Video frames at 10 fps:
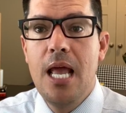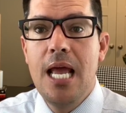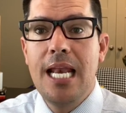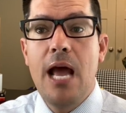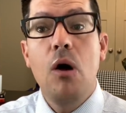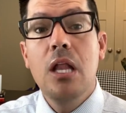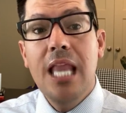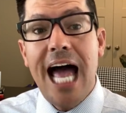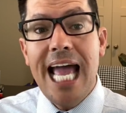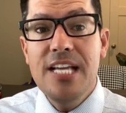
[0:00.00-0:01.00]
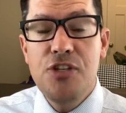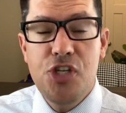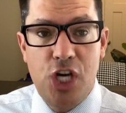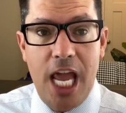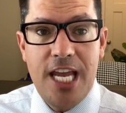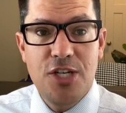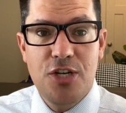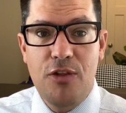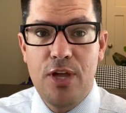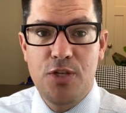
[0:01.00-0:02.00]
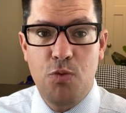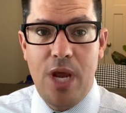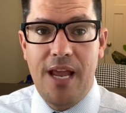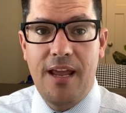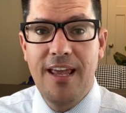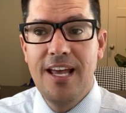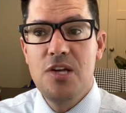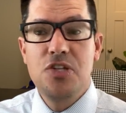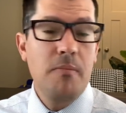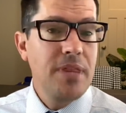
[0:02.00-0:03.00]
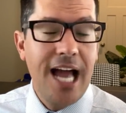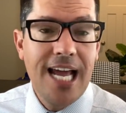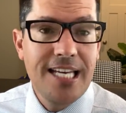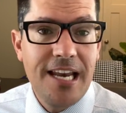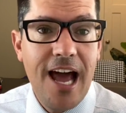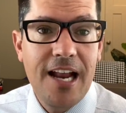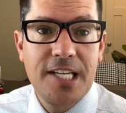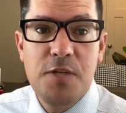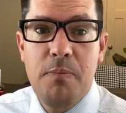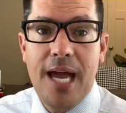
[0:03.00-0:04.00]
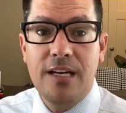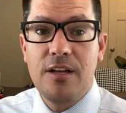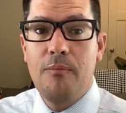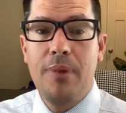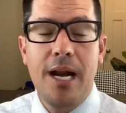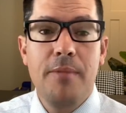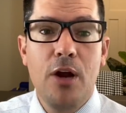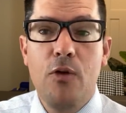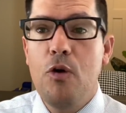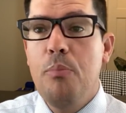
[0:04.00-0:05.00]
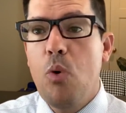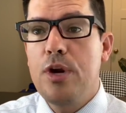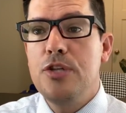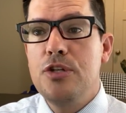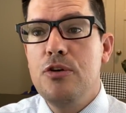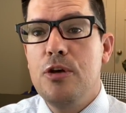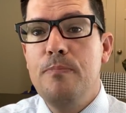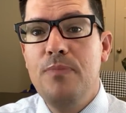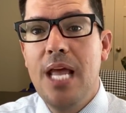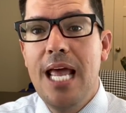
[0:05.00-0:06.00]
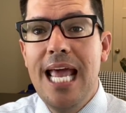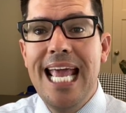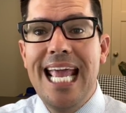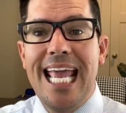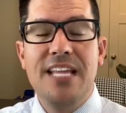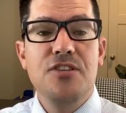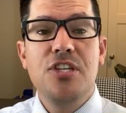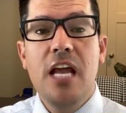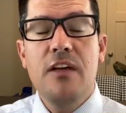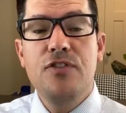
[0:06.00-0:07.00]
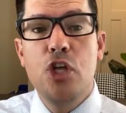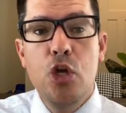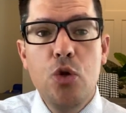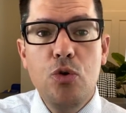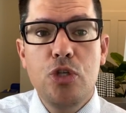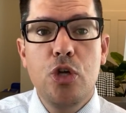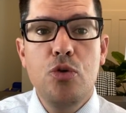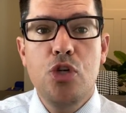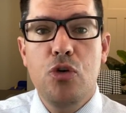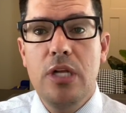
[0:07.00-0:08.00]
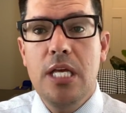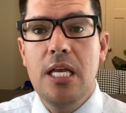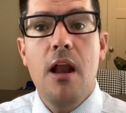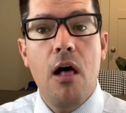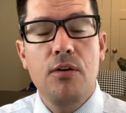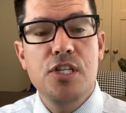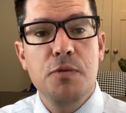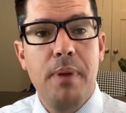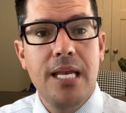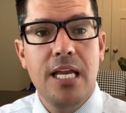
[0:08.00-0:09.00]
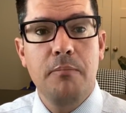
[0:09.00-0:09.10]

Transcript: Now, a lot has changed this week, something I did not expect, but I'm here to report it to you. Instead of two two trillion dollar spending